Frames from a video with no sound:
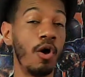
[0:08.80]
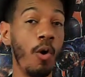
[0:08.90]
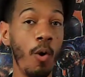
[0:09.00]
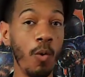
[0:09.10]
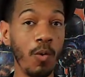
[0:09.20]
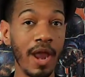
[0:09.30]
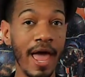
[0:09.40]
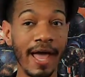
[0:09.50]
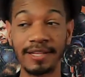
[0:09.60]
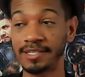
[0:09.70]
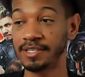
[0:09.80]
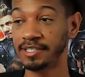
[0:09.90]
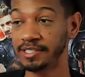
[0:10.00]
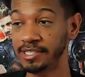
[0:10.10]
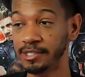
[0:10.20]
OLED
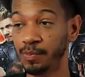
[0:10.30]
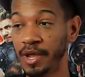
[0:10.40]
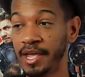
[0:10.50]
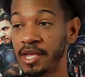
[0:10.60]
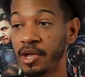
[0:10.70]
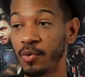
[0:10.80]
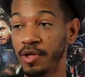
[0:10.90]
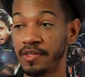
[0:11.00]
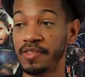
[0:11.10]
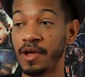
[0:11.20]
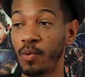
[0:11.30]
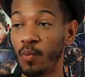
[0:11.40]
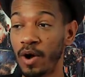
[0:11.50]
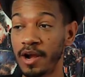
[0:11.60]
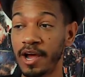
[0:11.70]
display with
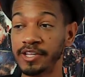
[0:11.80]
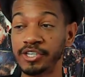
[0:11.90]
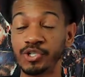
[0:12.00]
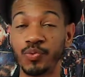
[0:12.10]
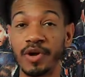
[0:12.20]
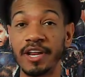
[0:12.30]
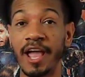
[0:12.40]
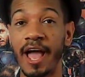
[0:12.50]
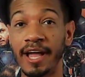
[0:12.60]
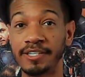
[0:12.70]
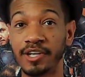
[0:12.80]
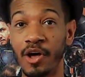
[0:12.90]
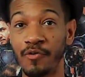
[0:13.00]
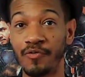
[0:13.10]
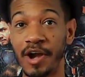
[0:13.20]
120 Hz
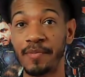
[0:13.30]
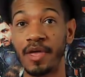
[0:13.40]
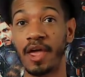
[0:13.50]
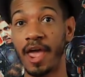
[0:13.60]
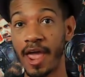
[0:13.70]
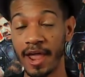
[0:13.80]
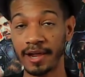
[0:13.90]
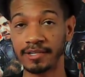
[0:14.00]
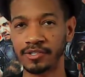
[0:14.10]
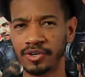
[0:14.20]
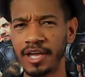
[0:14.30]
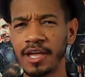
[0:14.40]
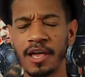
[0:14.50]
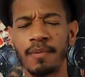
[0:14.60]
of frame rates, okay?